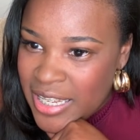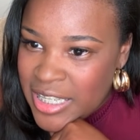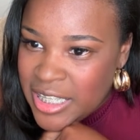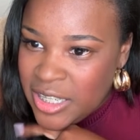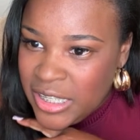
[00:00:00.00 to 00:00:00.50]

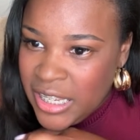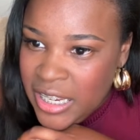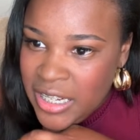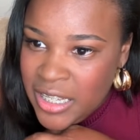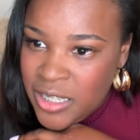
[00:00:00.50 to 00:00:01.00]

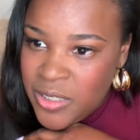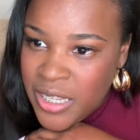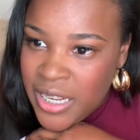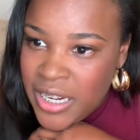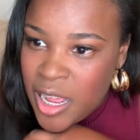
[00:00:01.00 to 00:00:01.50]
Charlene, you
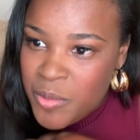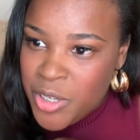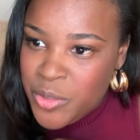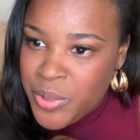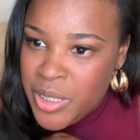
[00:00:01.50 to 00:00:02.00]
said, could
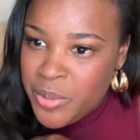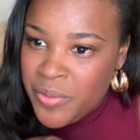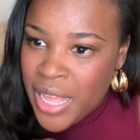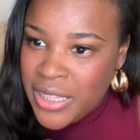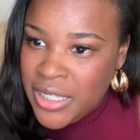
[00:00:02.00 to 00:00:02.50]
you please
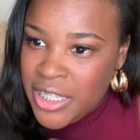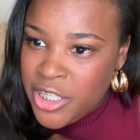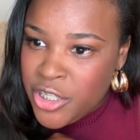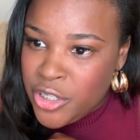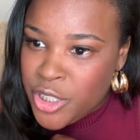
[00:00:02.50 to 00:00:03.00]
provide the link
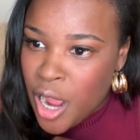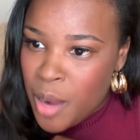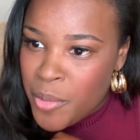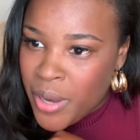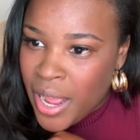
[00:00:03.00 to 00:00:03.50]
to your job
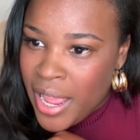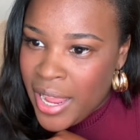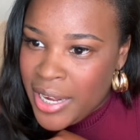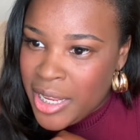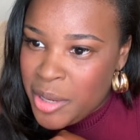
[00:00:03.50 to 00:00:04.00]
board? I
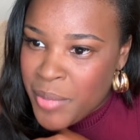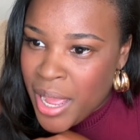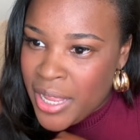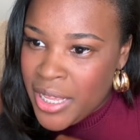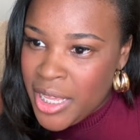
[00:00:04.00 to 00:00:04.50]
added
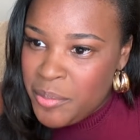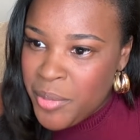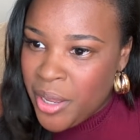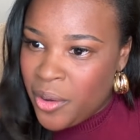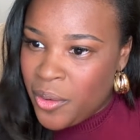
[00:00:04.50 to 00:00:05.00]
my
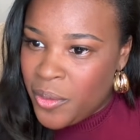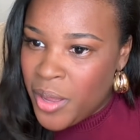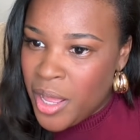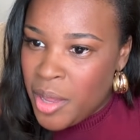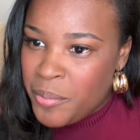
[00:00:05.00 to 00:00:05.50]
email,
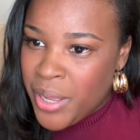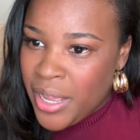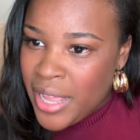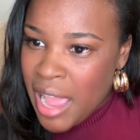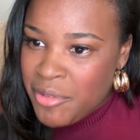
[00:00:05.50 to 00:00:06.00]
but
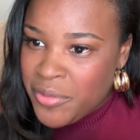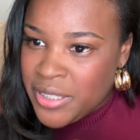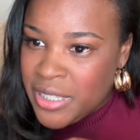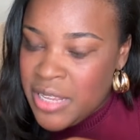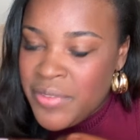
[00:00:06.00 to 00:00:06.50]
haven't
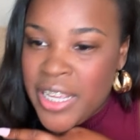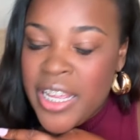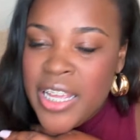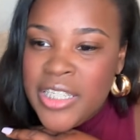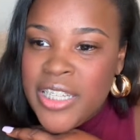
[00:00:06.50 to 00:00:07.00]
received it.
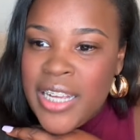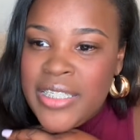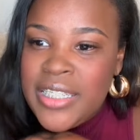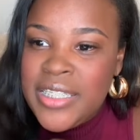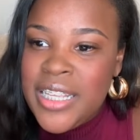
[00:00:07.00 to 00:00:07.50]
Check
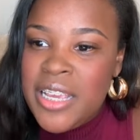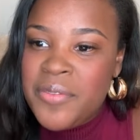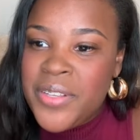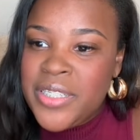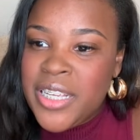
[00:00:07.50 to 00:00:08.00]
to see if
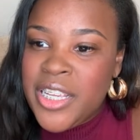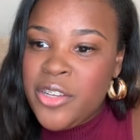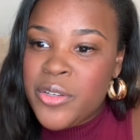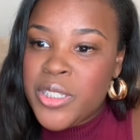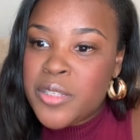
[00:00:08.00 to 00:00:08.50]
it's in
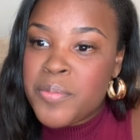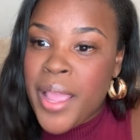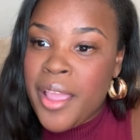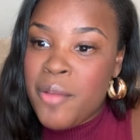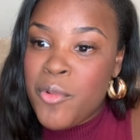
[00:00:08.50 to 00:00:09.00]
your
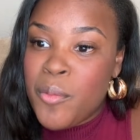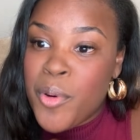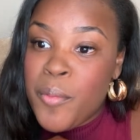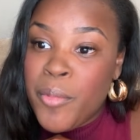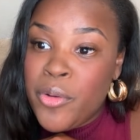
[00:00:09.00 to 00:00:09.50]
spam or
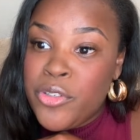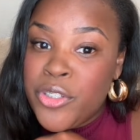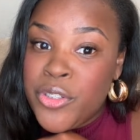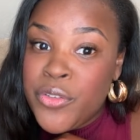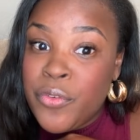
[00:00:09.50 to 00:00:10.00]

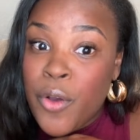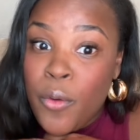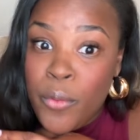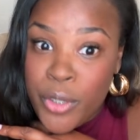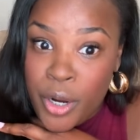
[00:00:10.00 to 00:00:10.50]
promotions
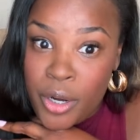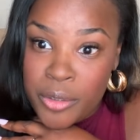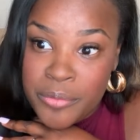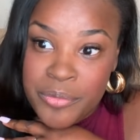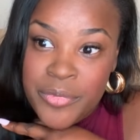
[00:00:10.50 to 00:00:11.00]
folder.
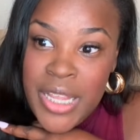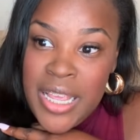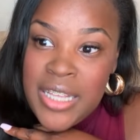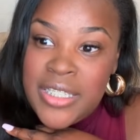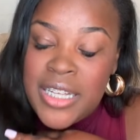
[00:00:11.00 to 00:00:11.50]

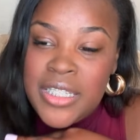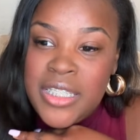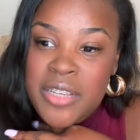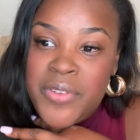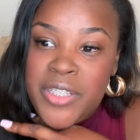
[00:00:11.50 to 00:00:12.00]
Check to see
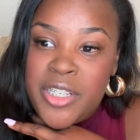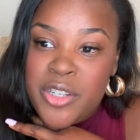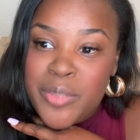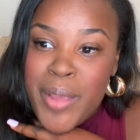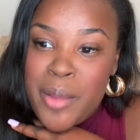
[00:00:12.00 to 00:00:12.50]
if it's in your
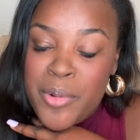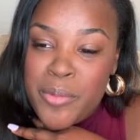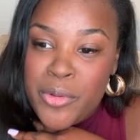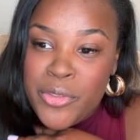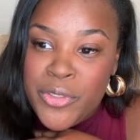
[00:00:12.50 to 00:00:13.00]
spam
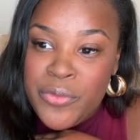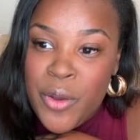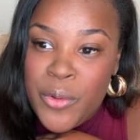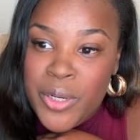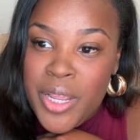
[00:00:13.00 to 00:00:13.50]
promotions
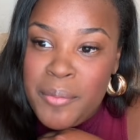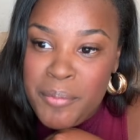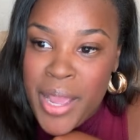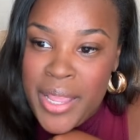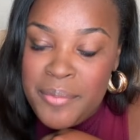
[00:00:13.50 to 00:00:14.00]
folder. It
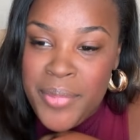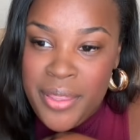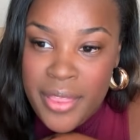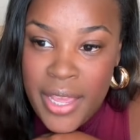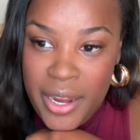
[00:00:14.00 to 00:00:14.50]
might be
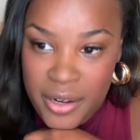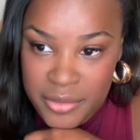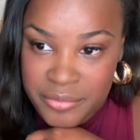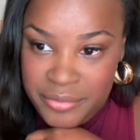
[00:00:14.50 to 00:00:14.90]
there.